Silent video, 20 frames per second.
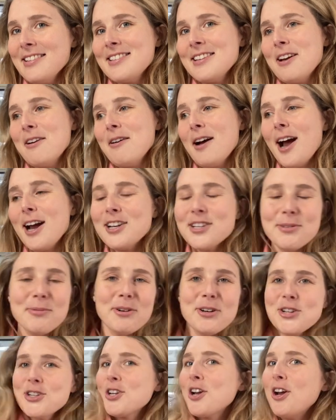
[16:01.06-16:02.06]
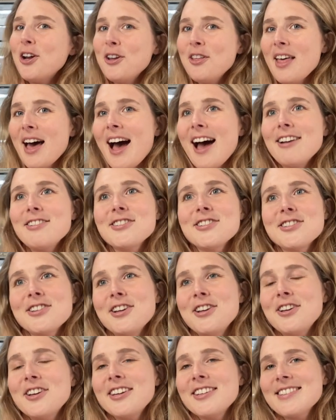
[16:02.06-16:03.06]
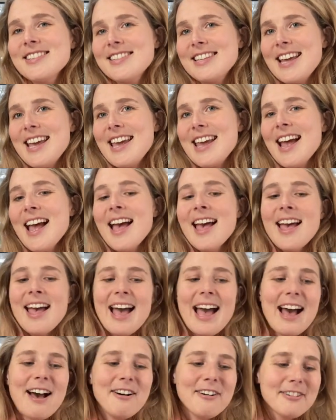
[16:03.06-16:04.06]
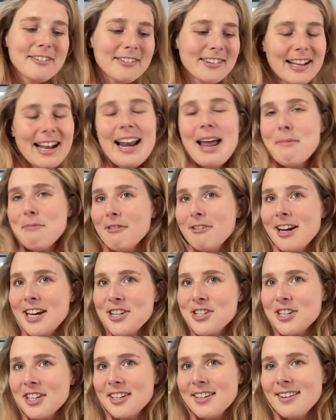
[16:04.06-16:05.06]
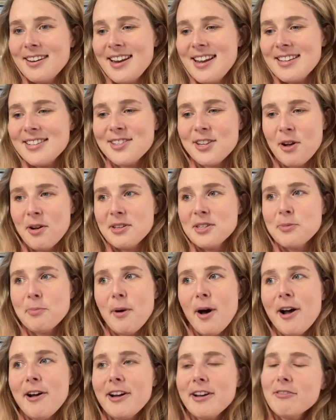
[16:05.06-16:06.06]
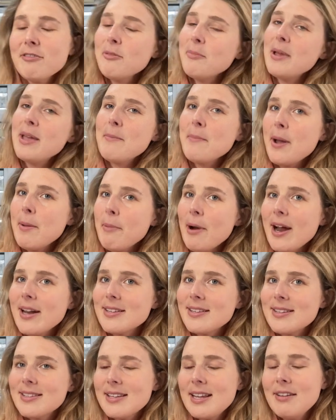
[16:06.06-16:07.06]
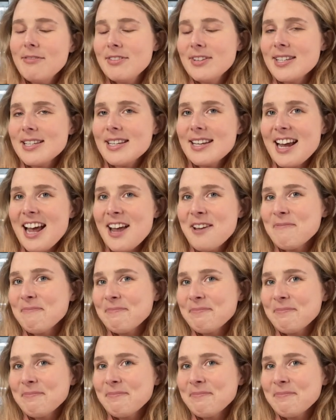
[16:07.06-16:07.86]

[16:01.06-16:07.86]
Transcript: So I just want to show you that just so you can see how collaboration is so inspiring for me in my practice even today.